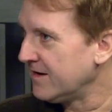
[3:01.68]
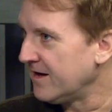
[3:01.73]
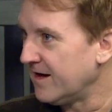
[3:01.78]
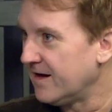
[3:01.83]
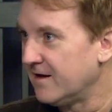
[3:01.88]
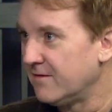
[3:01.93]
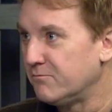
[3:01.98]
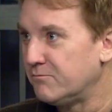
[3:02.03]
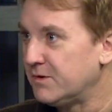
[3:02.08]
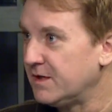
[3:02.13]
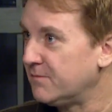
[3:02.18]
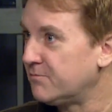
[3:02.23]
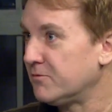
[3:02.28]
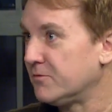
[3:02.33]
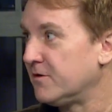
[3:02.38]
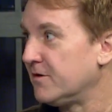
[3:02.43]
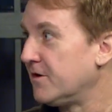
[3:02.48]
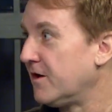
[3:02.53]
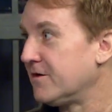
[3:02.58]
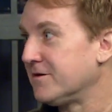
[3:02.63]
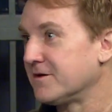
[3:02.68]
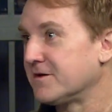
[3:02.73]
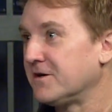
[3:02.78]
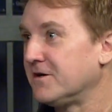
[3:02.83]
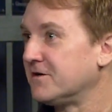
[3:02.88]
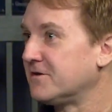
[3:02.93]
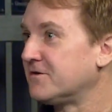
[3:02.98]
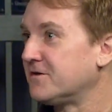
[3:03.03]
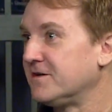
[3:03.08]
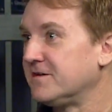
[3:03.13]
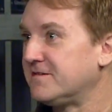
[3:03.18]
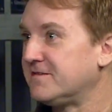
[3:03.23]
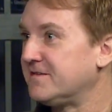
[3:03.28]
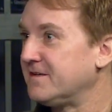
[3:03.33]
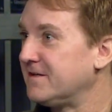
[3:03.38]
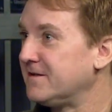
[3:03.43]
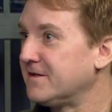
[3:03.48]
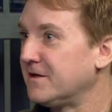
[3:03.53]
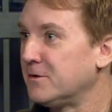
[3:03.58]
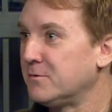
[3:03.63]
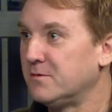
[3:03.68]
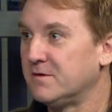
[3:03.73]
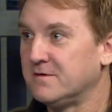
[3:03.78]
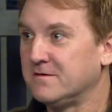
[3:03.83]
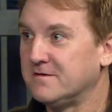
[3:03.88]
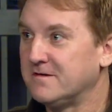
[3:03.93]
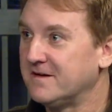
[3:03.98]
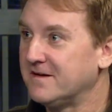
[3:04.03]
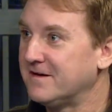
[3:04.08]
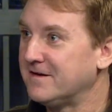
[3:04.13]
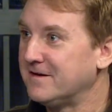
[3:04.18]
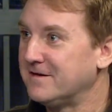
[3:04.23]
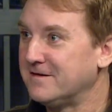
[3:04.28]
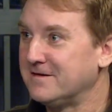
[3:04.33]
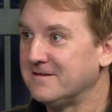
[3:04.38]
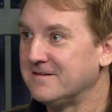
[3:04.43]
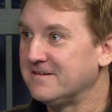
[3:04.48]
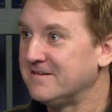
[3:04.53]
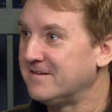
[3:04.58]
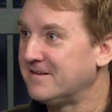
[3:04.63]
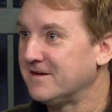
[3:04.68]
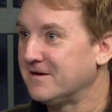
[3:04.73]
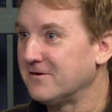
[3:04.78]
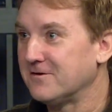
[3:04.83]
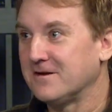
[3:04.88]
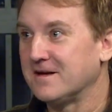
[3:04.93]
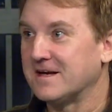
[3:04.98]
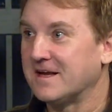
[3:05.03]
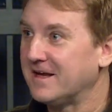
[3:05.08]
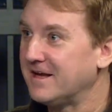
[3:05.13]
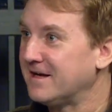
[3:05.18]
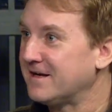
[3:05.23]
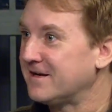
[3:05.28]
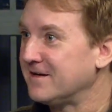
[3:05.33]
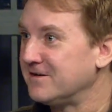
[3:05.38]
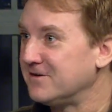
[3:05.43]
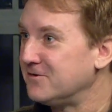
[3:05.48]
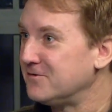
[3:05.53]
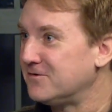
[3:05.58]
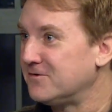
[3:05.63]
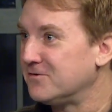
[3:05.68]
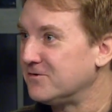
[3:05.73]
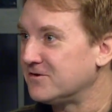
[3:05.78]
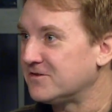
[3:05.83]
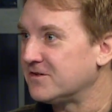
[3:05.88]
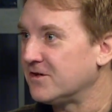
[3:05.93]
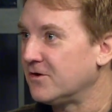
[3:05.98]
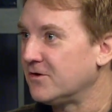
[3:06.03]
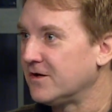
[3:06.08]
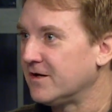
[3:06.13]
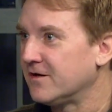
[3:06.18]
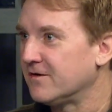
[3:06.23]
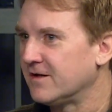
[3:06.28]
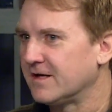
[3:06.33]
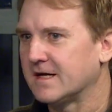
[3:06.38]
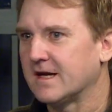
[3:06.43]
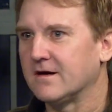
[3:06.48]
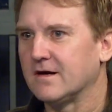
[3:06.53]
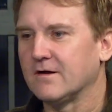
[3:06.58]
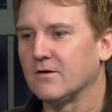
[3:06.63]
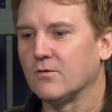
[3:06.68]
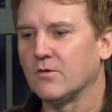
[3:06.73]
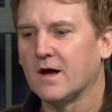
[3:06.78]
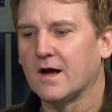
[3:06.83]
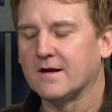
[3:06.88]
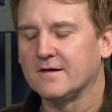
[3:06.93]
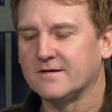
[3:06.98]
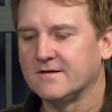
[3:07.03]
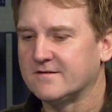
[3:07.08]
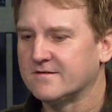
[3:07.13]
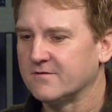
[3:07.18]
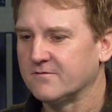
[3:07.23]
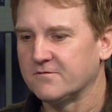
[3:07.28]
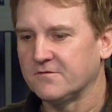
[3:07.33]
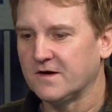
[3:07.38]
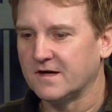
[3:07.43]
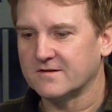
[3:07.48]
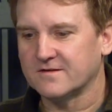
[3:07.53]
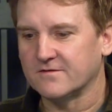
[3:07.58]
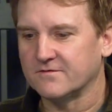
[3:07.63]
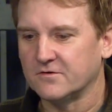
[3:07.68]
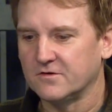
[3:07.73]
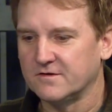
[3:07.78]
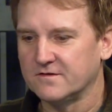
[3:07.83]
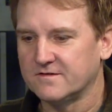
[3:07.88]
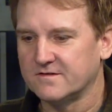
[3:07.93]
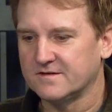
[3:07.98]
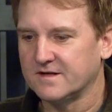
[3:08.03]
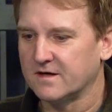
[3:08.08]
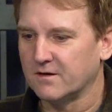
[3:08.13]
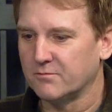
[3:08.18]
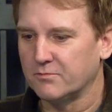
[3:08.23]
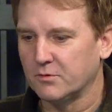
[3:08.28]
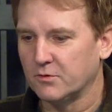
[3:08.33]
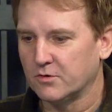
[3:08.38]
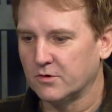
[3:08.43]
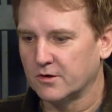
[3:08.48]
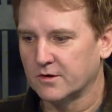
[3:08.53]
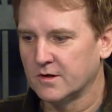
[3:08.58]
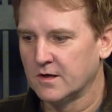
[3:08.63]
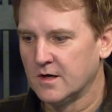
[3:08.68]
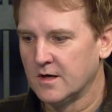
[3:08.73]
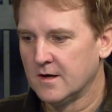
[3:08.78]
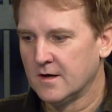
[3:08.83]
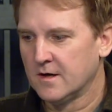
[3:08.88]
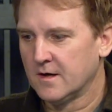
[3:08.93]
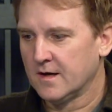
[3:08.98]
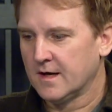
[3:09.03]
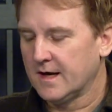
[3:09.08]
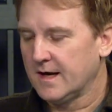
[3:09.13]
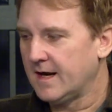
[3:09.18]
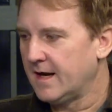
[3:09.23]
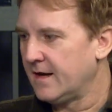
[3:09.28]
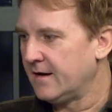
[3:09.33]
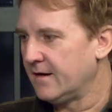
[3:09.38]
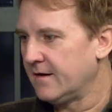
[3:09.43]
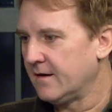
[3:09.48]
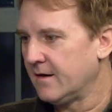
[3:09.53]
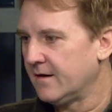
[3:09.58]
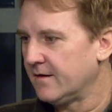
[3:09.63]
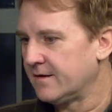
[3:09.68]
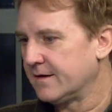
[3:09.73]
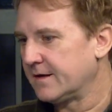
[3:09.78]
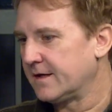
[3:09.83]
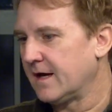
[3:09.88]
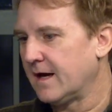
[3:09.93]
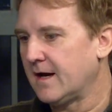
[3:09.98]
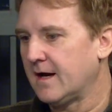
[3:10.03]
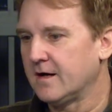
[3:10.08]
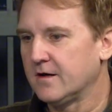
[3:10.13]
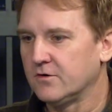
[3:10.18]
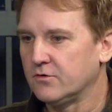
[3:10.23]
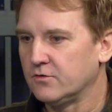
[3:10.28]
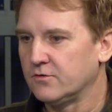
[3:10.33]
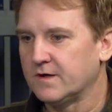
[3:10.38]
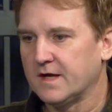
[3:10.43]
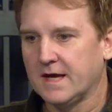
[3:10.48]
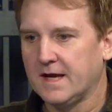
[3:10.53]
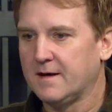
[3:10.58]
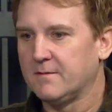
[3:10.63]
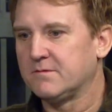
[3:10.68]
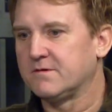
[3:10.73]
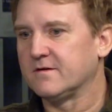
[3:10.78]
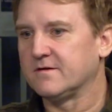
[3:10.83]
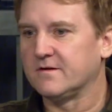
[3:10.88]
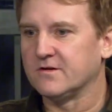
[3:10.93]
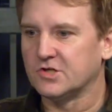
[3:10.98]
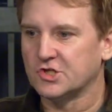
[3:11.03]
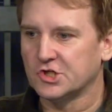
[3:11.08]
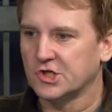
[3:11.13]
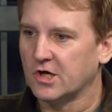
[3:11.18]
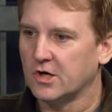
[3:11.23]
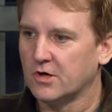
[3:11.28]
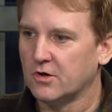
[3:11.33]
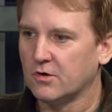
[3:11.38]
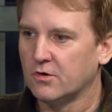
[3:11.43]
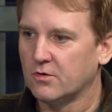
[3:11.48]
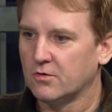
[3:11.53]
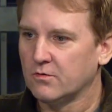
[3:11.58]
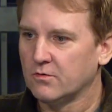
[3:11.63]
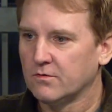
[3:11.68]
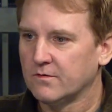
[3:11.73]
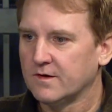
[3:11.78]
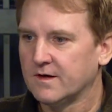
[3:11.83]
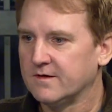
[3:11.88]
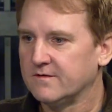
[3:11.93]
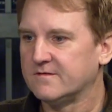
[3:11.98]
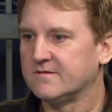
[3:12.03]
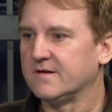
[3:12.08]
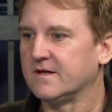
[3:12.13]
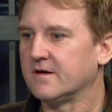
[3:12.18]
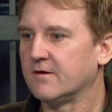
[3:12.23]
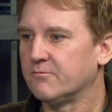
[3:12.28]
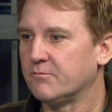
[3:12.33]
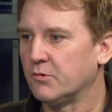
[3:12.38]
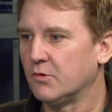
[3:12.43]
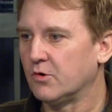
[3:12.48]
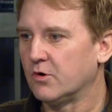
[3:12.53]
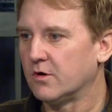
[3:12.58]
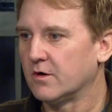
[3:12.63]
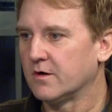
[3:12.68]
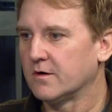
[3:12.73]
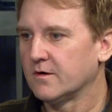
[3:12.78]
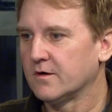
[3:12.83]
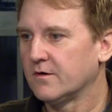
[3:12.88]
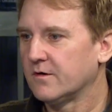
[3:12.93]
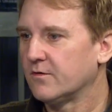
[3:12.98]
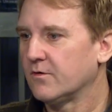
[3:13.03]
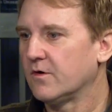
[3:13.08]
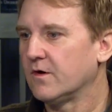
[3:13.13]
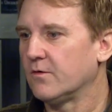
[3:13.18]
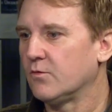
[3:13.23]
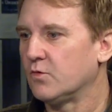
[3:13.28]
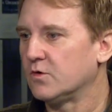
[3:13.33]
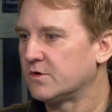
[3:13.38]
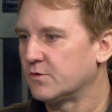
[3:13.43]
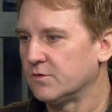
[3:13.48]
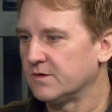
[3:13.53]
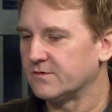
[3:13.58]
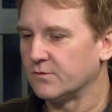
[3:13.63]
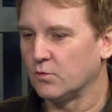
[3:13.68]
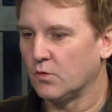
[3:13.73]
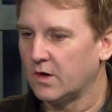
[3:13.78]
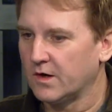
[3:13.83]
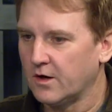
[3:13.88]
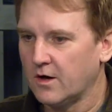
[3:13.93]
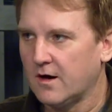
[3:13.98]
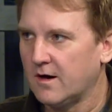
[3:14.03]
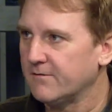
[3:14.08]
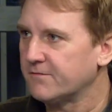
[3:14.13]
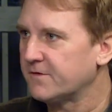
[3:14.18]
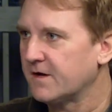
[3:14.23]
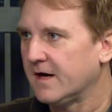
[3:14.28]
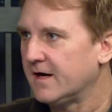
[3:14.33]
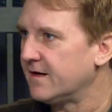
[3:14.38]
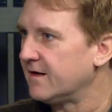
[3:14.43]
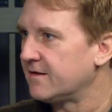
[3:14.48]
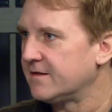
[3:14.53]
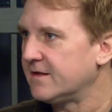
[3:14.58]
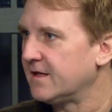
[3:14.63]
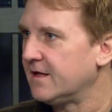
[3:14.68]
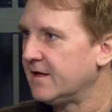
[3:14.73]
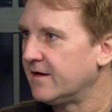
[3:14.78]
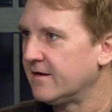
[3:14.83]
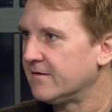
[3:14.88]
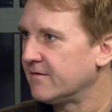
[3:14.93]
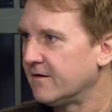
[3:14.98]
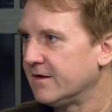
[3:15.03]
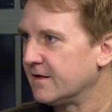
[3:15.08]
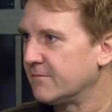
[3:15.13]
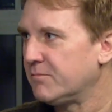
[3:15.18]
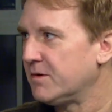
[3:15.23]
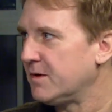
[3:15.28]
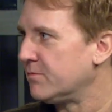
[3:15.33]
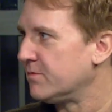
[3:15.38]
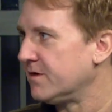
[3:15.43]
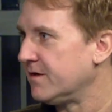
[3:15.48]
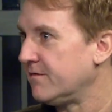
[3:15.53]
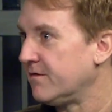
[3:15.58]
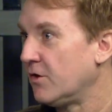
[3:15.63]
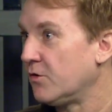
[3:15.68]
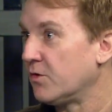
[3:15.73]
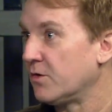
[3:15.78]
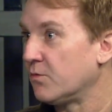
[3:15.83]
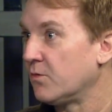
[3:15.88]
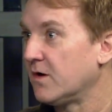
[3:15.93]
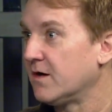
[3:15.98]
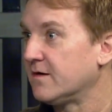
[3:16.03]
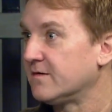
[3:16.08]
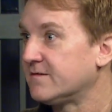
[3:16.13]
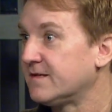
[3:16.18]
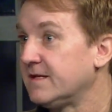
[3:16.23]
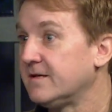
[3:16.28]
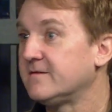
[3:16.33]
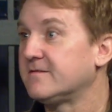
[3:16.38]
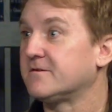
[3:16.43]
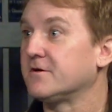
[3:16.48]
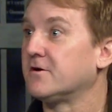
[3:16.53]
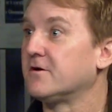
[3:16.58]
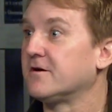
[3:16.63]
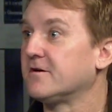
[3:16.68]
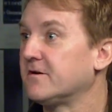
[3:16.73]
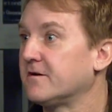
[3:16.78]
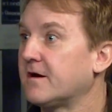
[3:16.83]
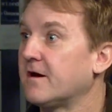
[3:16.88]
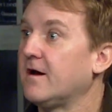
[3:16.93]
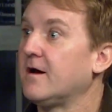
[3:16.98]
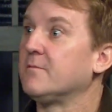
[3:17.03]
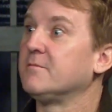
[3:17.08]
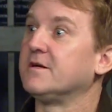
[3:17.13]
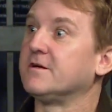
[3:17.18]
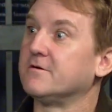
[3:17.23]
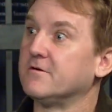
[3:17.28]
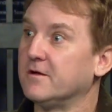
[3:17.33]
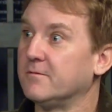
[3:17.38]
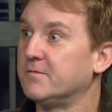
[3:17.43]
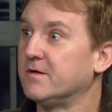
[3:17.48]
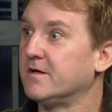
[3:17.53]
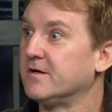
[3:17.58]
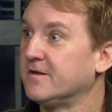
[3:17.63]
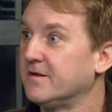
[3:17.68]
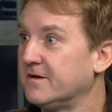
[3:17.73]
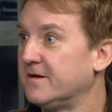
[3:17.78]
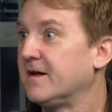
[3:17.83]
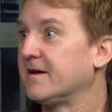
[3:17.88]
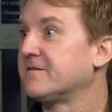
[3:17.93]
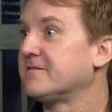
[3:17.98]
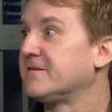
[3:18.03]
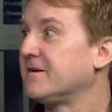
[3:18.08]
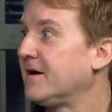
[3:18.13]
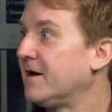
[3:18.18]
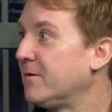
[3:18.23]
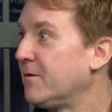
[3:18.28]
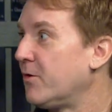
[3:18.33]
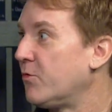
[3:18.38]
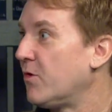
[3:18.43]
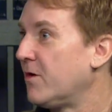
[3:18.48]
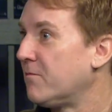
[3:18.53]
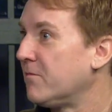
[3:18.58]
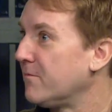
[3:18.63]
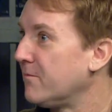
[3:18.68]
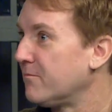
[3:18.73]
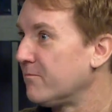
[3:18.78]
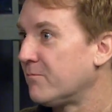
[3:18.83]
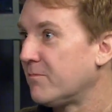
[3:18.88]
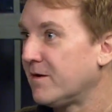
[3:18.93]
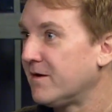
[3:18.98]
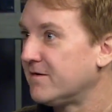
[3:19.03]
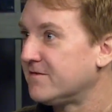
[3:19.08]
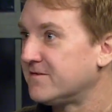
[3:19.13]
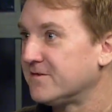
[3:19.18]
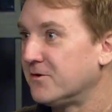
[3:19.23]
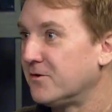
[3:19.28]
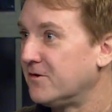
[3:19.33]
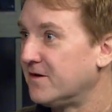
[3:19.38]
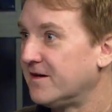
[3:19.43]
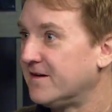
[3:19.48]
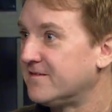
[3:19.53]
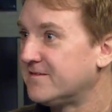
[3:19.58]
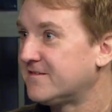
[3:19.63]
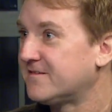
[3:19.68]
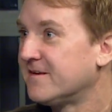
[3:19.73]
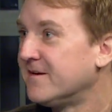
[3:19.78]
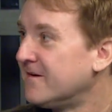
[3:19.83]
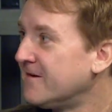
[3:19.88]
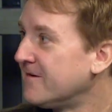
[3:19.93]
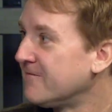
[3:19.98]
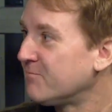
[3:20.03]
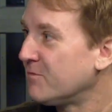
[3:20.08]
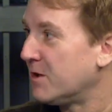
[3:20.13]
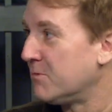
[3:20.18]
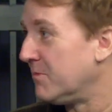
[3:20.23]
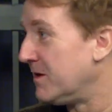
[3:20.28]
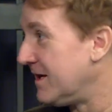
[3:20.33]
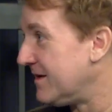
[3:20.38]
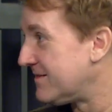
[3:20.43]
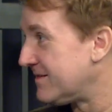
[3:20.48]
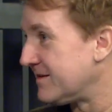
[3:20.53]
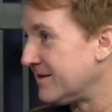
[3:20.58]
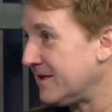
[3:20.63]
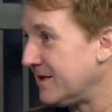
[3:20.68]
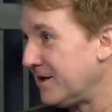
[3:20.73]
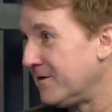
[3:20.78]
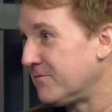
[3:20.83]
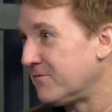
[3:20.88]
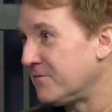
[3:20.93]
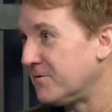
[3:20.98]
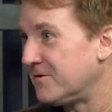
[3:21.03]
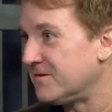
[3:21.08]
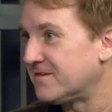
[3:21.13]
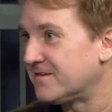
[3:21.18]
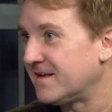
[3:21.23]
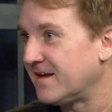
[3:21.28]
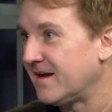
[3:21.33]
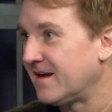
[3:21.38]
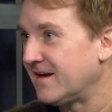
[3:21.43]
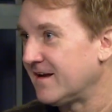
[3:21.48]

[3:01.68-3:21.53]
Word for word: and people in other countries see them, and and they're like, hey, can you do a show here? Like I I did some festival in Singapore. And the guy who came to the show in Singapore which was a one-off kind of thing. Like yeah. people didn't know what it was. He started a comedy club there. The next time I went, oh. so it is amazing the influence that